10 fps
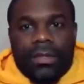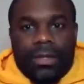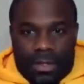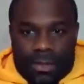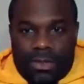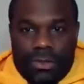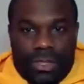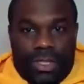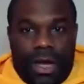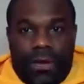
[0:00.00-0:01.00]
do the
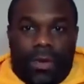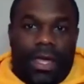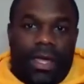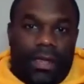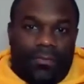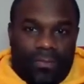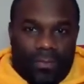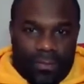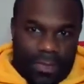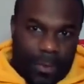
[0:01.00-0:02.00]
show and
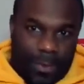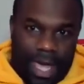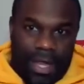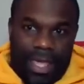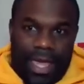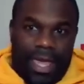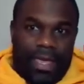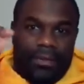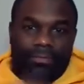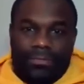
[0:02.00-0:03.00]
get paid
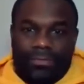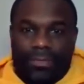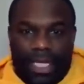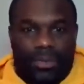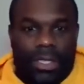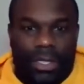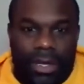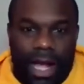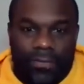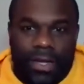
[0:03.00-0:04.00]
and get a sweatshirt
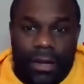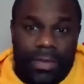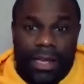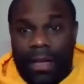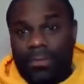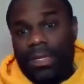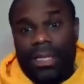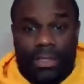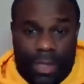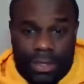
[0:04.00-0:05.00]
after. And I'm like, I'm going to need a
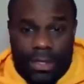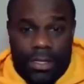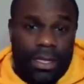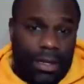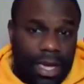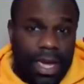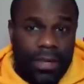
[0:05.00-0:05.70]
sweatshirt. And they're like, okay,